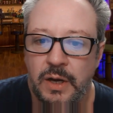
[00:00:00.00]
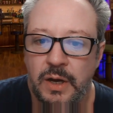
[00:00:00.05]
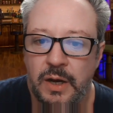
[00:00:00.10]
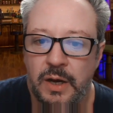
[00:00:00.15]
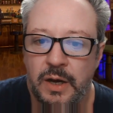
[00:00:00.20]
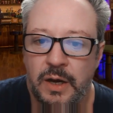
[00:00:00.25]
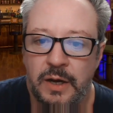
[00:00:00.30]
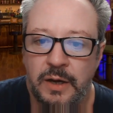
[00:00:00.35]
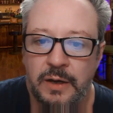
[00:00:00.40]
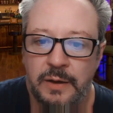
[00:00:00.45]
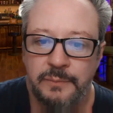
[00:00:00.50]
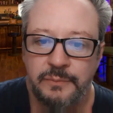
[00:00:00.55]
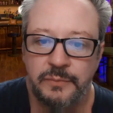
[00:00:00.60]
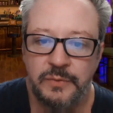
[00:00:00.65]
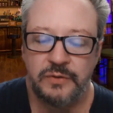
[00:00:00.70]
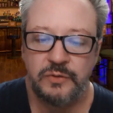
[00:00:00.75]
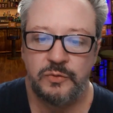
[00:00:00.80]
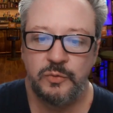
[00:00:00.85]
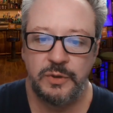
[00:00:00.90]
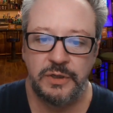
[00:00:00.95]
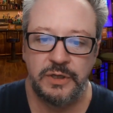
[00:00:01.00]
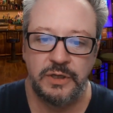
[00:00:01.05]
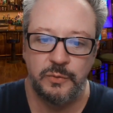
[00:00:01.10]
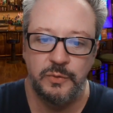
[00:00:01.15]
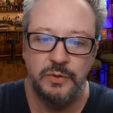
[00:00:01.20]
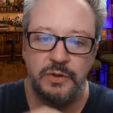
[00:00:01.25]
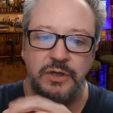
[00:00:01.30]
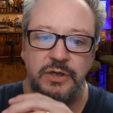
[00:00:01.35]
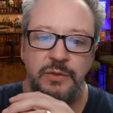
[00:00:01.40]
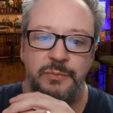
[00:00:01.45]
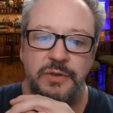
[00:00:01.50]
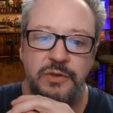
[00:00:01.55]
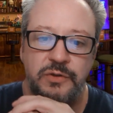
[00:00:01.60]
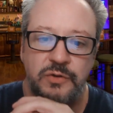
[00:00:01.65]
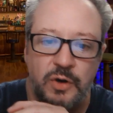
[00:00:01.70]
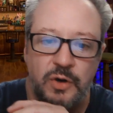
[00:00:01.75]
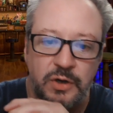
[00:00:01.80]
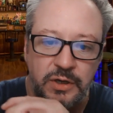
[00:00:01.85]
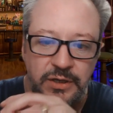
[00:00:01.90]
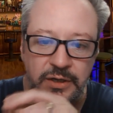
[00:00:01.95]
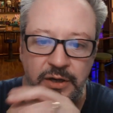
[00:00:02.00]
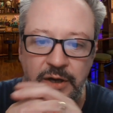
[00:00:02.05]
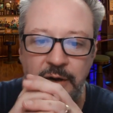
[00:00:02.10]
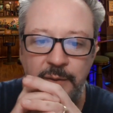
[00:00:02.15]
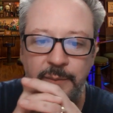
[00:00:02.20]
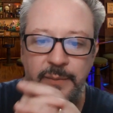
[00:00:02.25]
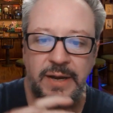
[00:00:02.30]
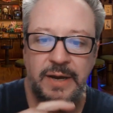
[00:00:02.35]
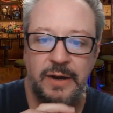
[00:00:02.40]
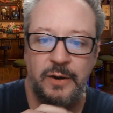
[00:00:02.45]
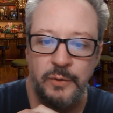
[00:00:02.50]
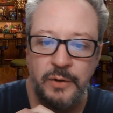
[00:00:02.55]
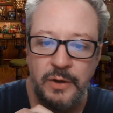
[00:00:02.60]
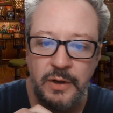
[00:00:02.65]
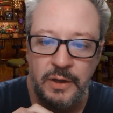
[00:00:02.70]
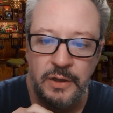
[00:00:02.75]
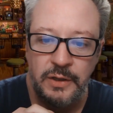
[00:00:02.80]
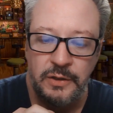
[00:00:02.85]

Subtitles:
This week we're going to be talking about